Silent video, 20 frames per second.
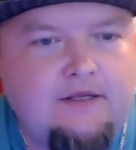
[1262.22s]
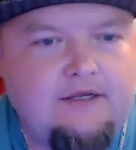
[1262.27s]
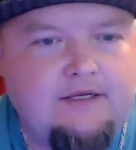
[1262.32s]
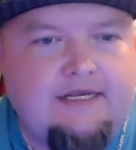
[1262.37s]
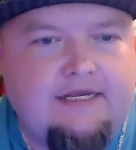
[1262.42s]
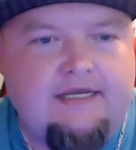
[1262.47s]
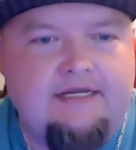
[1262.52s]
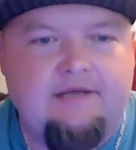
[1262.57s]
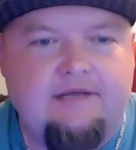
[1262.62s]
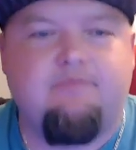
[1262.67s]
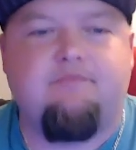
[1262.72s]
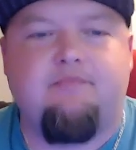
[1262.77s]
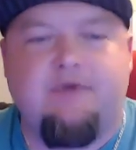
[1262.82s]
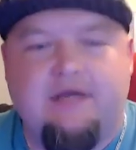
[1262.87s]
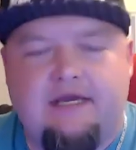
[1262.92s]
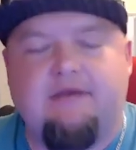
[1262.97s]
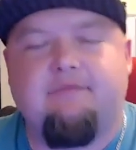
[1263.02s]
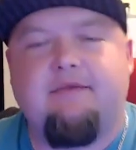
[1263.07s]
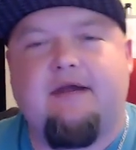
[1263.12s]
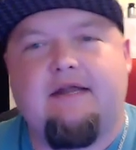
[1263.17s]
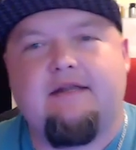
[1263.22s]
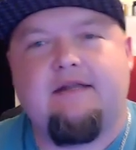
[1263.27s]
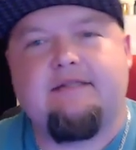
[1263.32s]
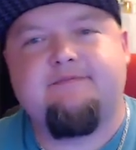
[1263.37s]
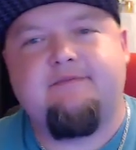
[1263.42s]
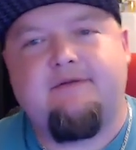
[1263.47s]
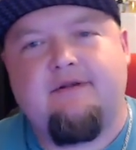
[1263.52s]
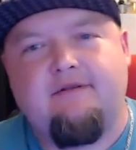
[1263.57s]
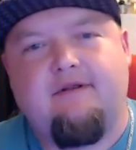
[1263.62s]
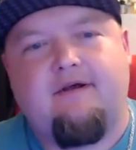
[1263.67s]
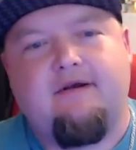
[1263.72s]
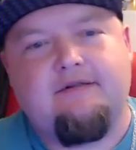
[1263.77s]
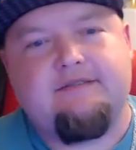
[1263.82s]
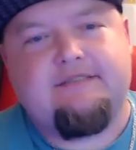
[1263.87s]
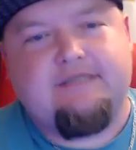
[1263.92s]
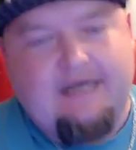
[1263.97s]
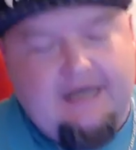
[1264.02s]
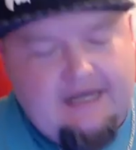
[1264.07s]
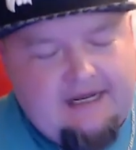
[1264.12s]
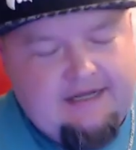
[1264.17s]
Kenny B, man, it's been a long
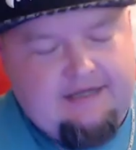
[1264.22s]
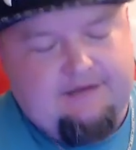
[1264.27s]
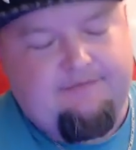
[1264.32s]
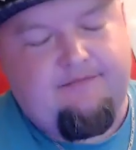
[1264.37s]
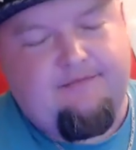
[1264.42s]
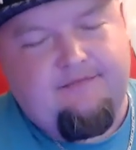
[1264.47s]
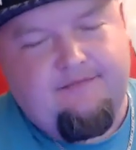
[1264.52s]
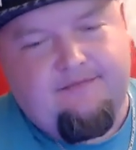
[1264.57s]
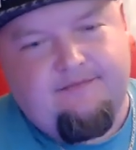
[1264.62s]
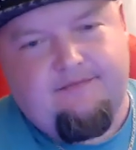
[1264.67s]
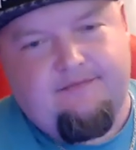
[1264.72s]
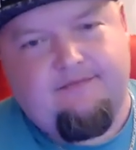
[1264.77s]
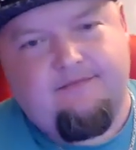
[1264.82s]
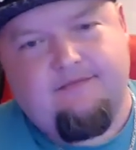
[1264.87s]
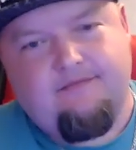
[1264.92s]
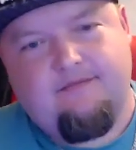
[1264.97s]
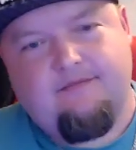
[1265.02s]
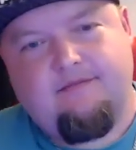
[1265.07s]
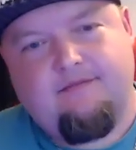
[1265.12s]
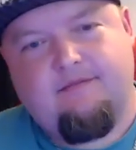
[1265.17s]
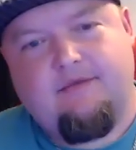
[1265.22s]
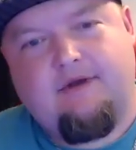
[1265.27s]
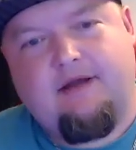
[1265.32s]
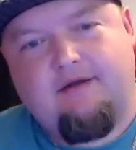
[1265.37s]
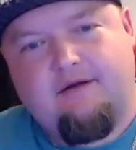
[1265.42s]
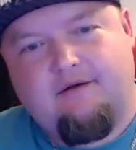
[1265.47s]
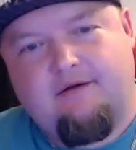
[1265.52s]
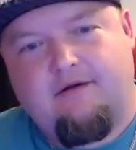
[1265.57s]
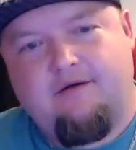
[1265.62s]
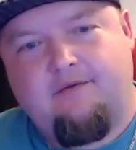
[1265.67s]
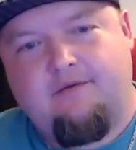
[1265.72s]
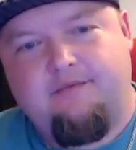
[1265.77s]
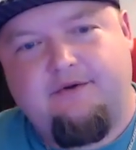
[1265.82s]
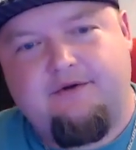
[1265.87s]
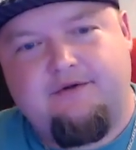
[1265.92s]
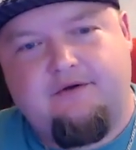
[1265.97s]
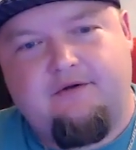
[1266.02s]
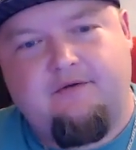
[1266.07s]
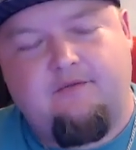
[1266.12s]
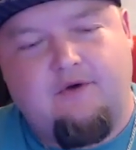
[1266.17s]
time. I hope you're
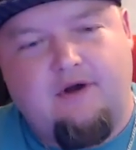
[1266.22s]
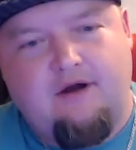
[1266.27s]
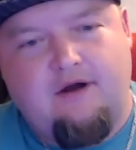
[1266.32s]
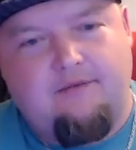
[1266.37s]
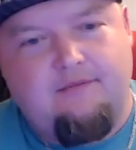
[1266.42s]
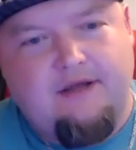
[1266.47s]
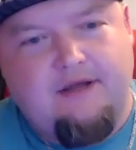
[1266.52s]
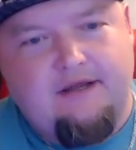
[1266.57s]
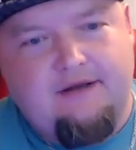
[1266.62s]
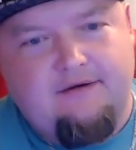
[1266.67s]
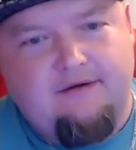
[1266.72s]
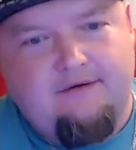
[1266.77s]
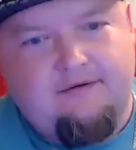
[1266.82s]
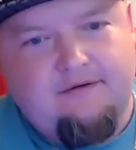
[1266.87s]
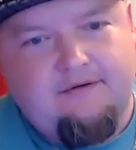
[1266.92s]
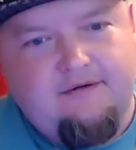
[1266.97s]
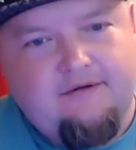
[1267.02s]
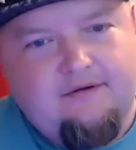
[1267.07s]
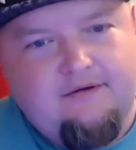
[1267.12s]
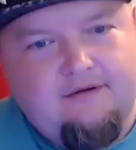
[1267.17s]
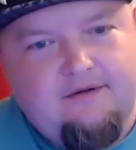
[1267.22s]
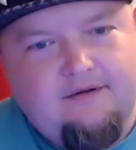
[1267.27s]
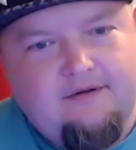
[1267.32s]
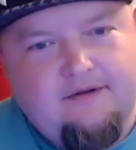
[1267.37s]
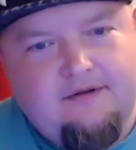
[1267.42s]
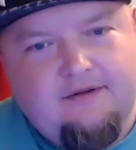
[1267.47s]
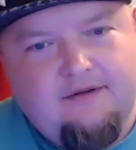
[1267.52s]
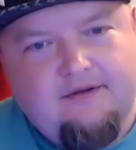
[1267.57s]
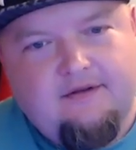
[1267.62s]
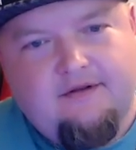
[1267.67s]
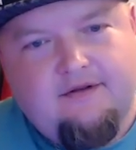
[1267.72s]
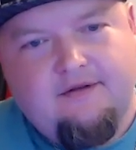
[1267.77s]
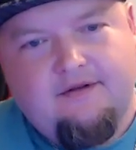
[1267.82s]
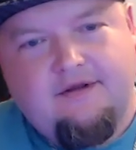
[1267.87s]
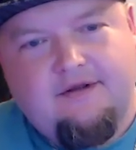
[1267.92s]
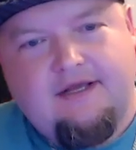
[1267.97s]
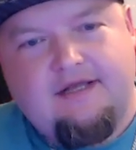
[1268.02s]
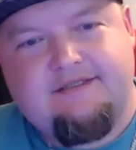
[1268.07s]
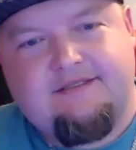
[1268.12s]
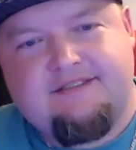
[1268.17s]
doing well, man
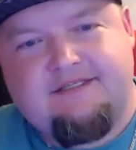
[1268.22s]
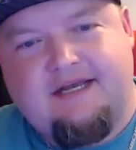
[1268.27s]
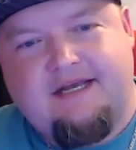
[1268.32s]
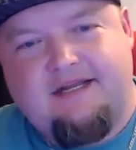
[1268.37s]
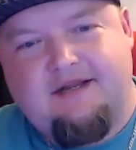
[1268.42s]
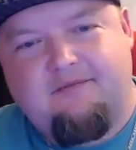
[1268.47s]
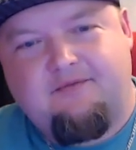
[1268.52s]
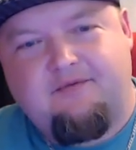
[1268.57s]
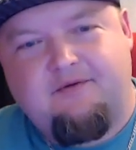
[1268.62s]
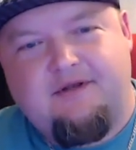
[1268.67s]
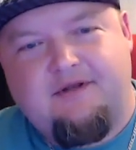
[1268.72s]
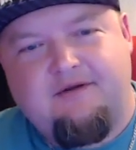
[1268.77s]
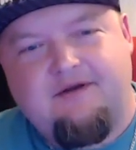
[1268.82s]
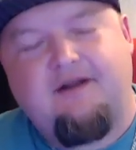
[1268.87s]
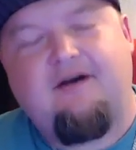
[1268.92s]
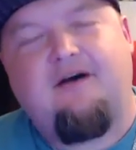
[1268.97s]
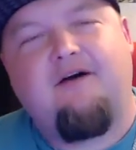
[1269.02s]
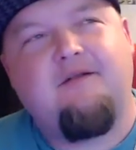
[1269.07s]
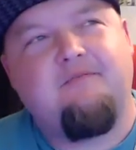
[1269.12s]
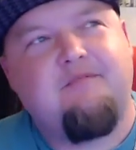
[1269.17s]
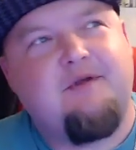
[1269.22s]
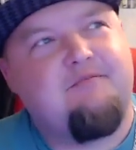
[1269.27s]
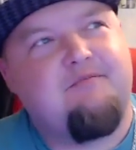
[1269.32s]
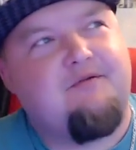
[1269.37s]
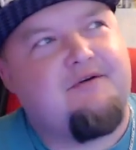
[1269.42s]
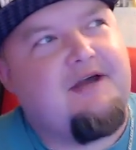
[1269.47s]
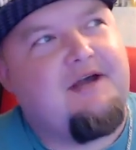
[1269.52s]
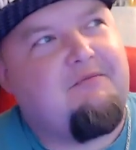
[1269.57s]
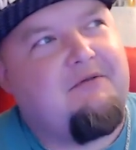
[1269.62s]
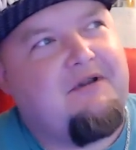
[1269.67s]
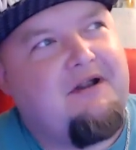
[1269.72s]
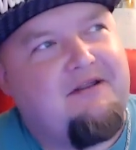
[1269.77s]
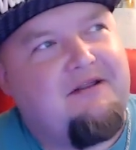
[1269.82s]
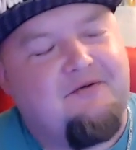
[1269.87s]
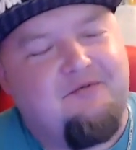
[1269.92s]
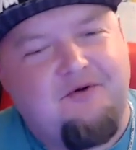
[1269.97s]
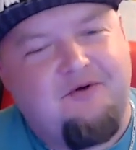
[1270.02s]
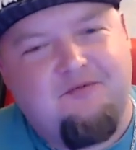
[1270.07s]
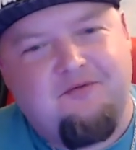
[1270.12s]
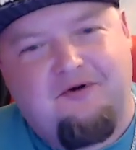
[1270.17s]
and stand up 3D. All the people coming out of the
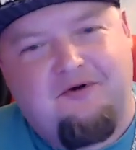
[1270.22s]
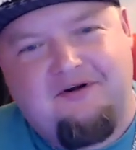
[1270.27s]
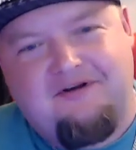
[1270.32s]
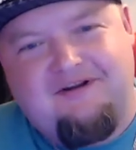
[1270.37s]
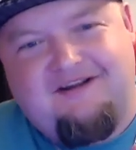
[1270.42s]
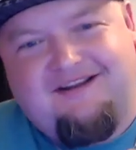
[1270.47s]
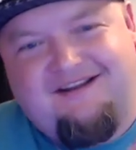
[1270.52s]
woodwork.